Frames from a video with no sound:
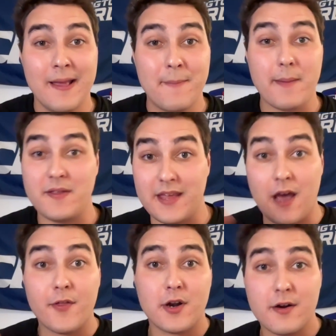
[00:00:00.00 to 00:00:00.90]
maybe the
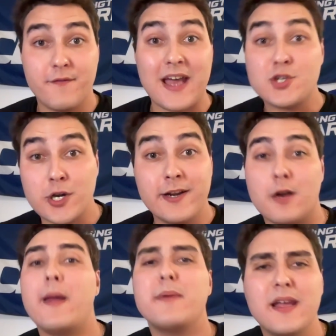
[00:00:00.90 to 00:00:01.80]
other veteran, or
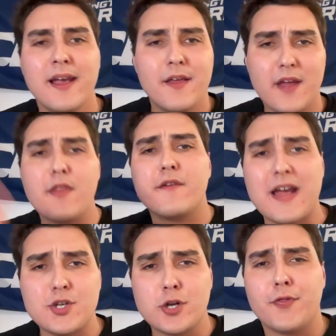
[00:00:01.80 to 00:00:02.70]
maybe the other
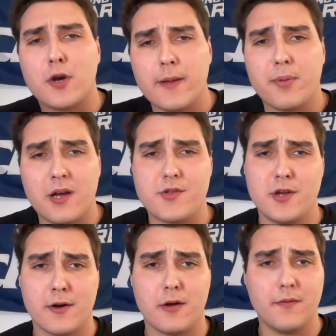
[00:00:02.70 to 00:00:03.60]
veteran
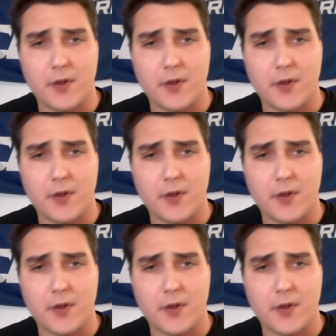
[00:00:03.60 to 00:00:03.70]
30-plus-year-old,